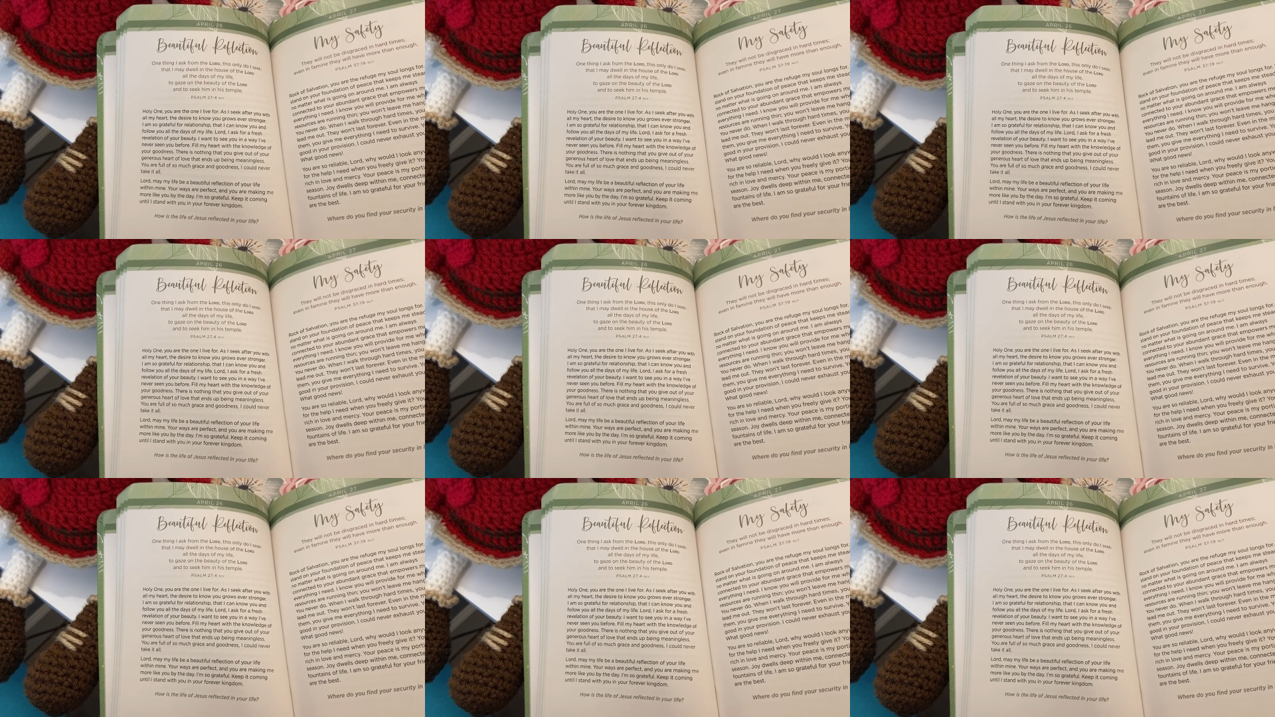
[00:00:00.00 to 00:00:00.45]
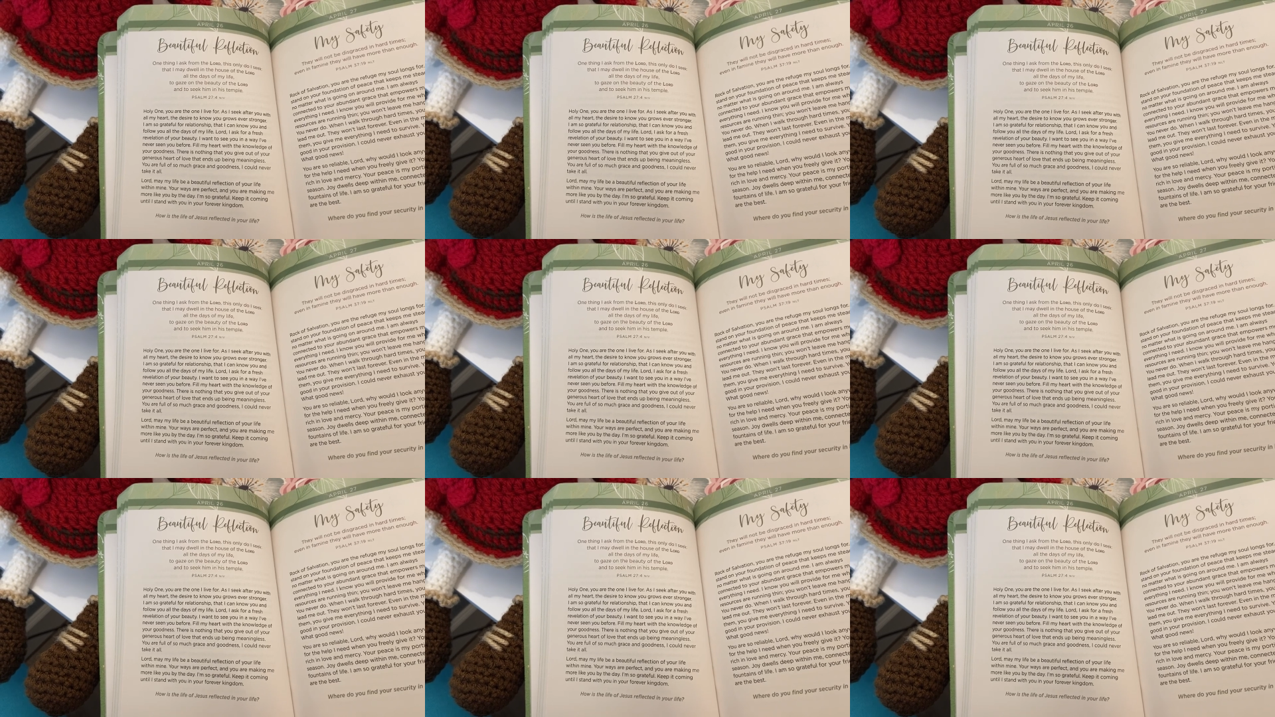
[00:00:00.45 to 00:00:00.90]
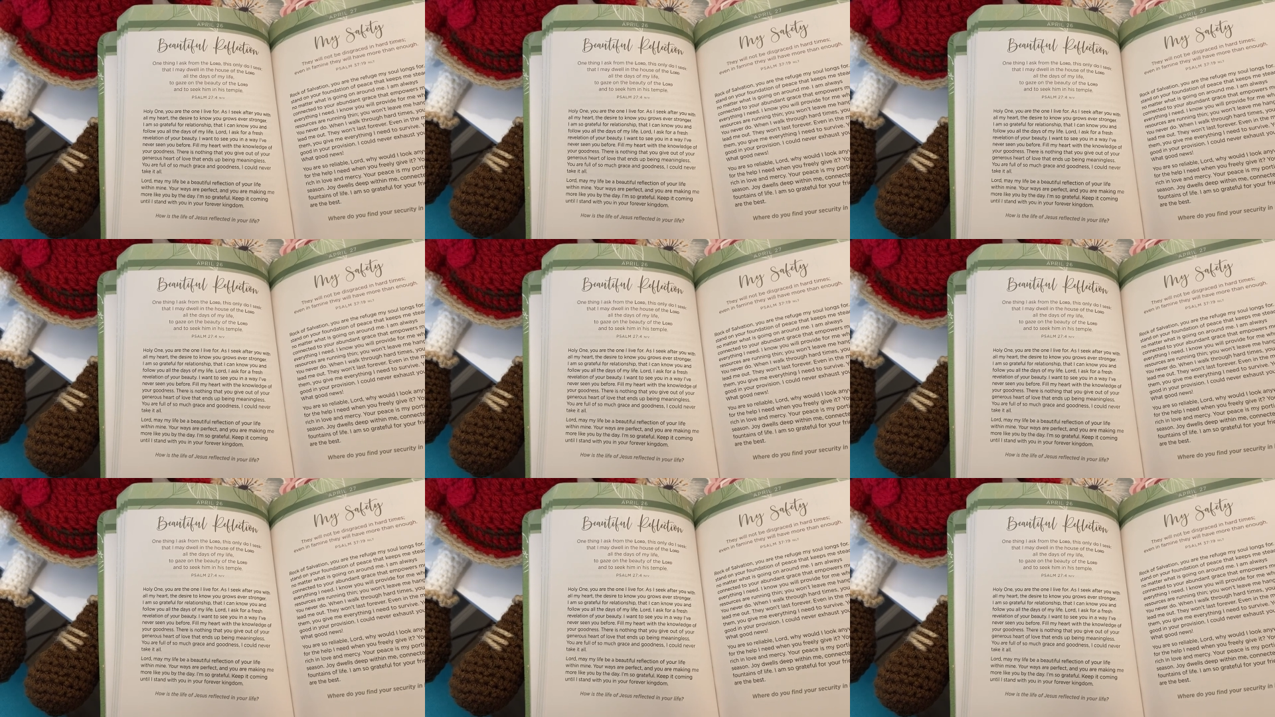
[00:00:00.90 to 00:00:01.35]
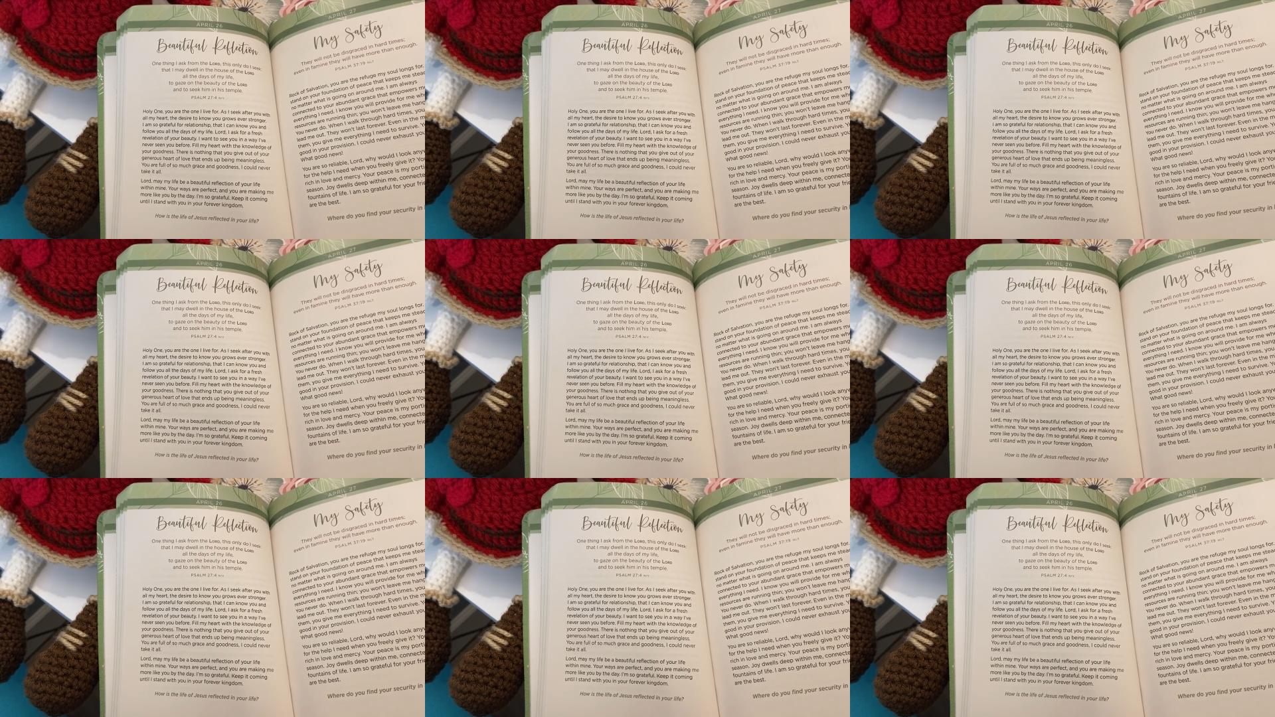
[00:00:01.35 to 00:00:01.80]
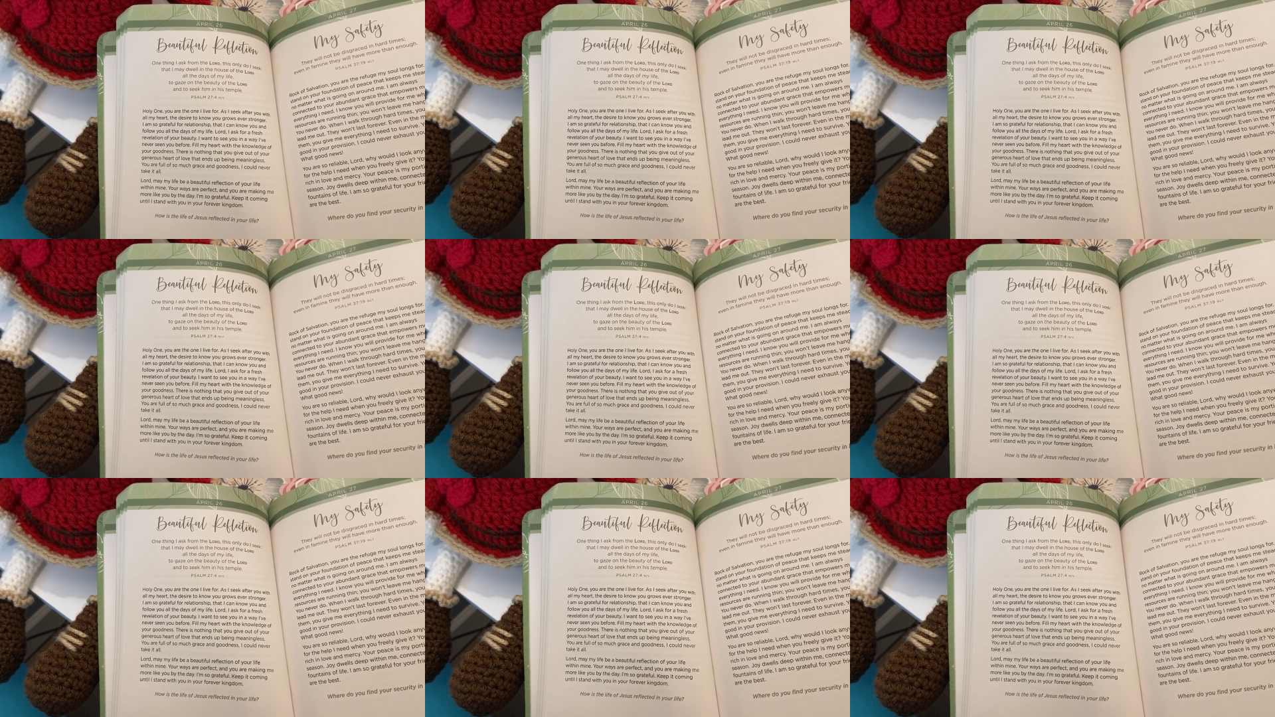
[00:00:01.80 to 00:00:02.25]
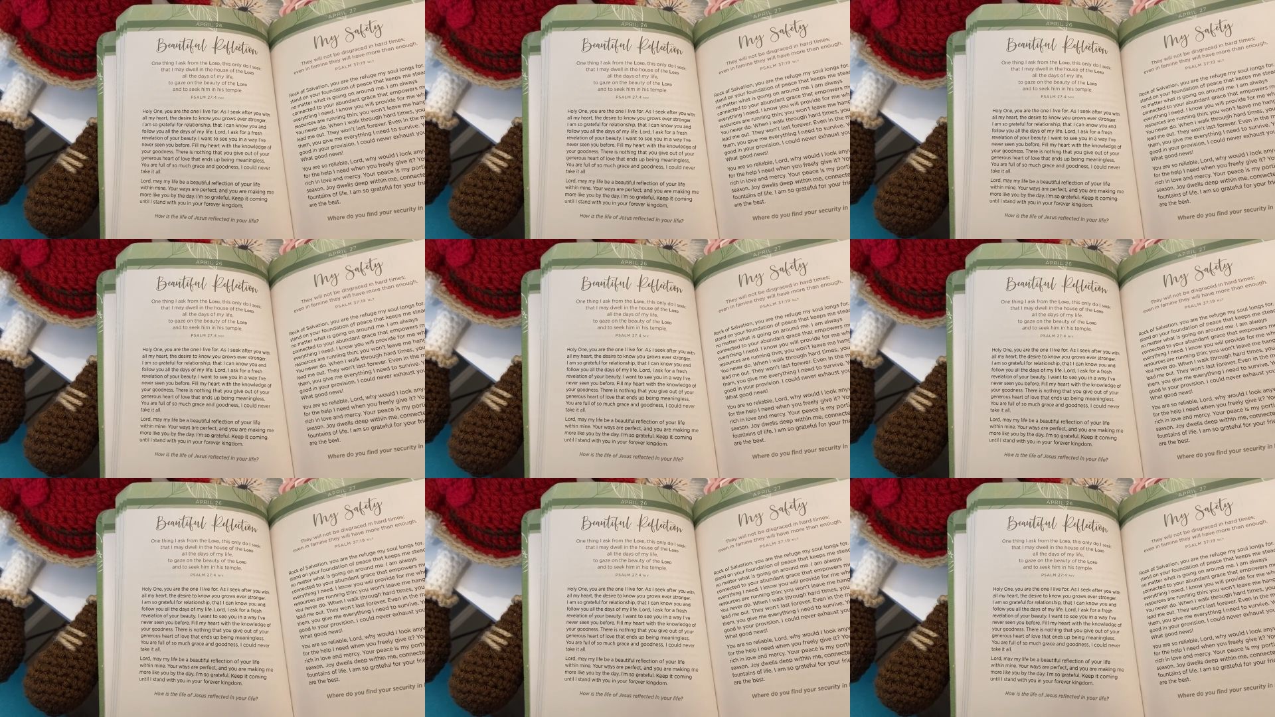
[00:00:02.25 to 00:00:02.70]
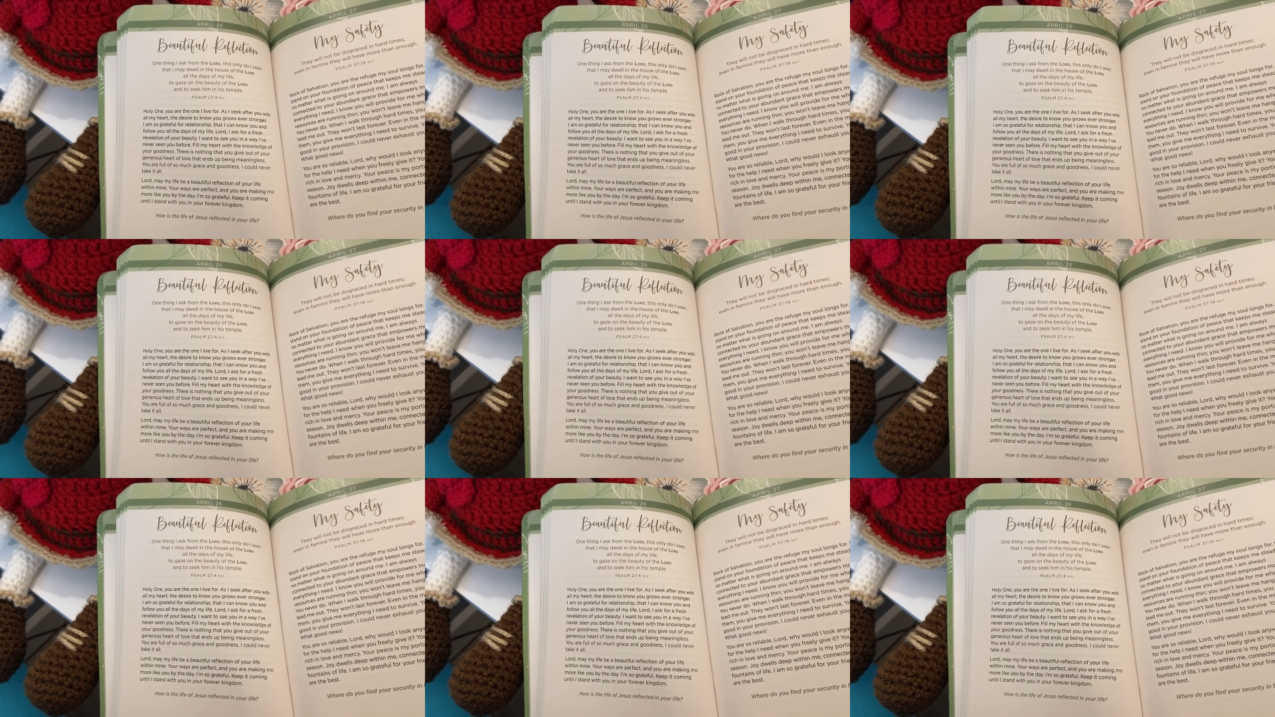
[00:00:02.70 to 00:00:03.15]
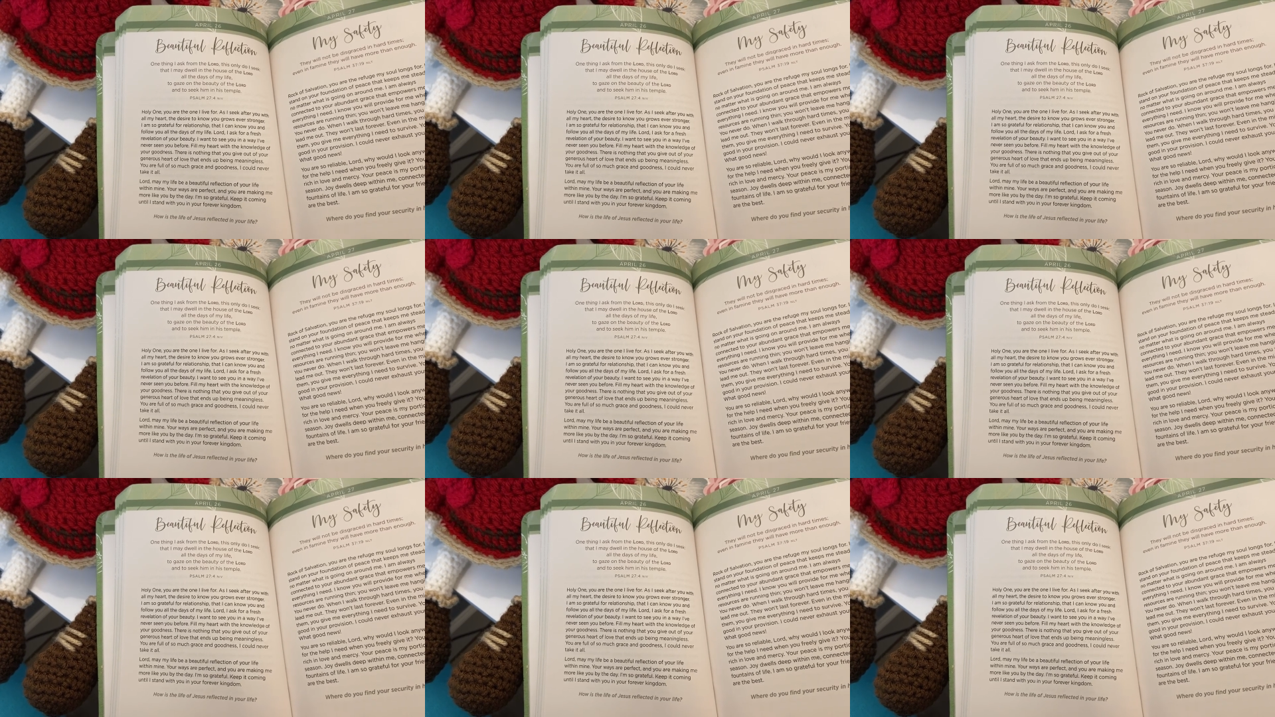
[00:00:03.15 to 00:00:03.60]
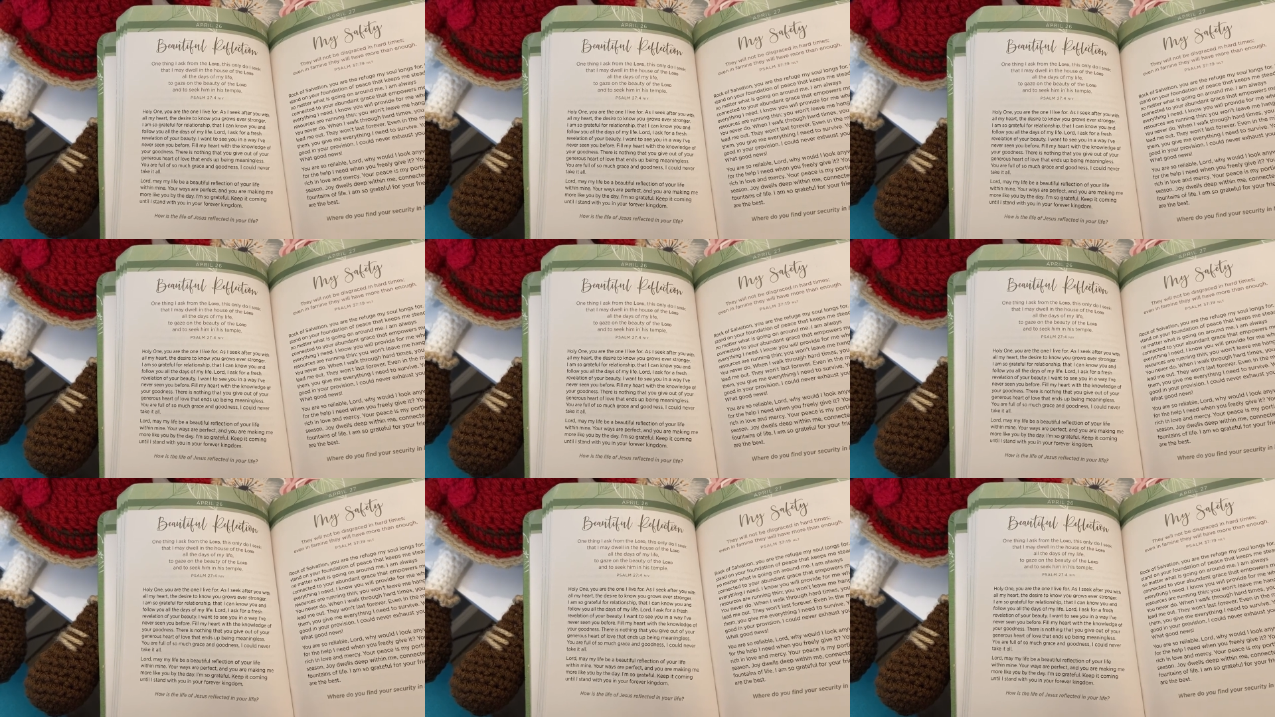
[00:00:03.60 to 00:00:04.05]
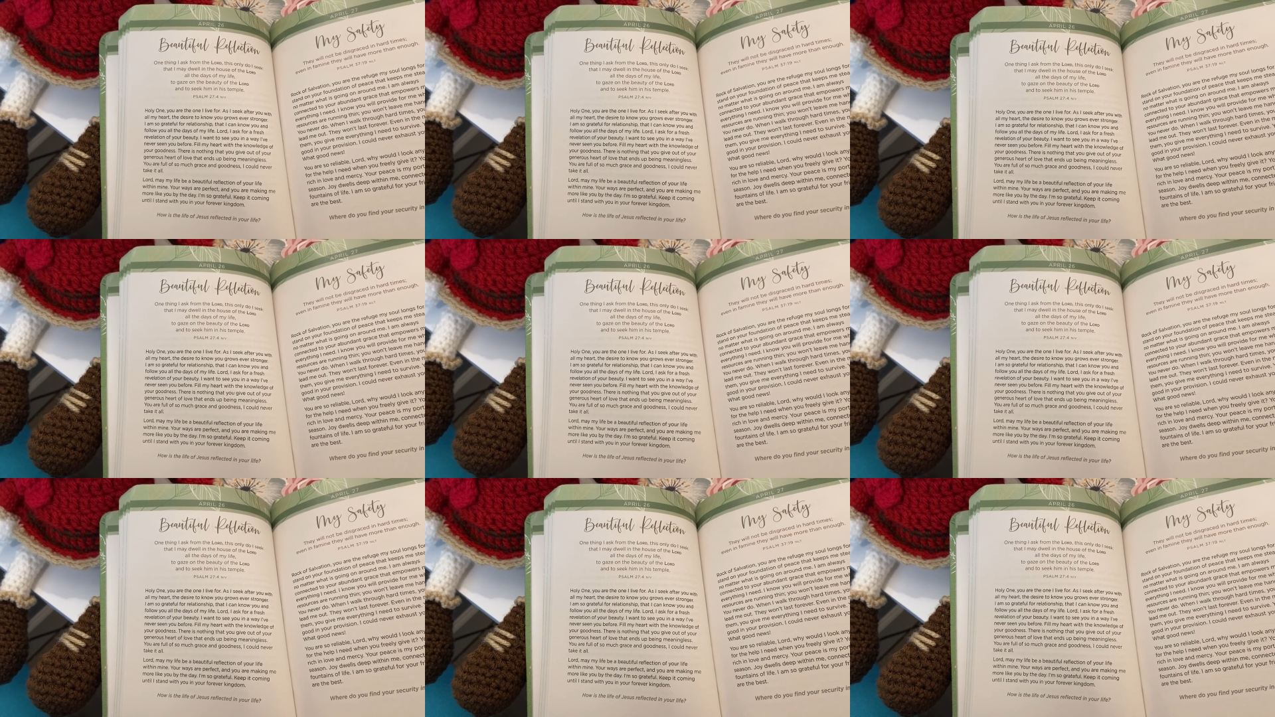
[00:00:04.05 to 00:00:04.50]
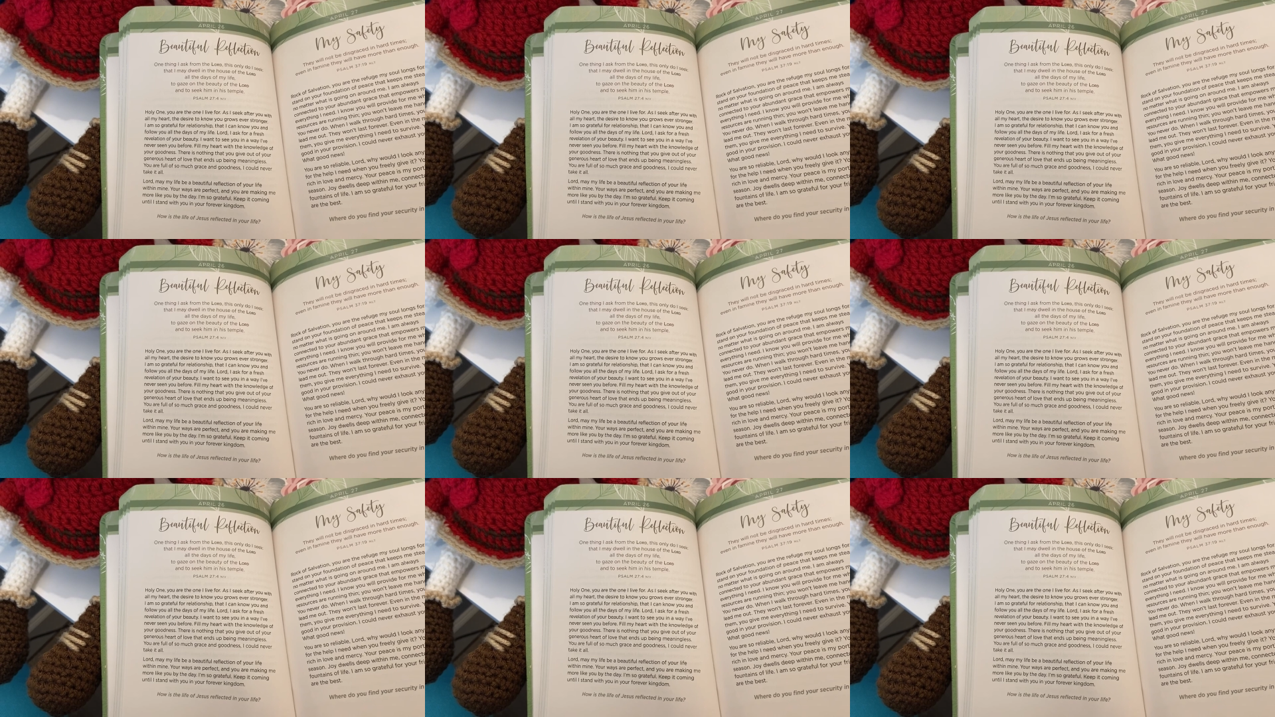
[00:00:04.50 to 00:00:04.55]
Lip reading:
(no speaker visible)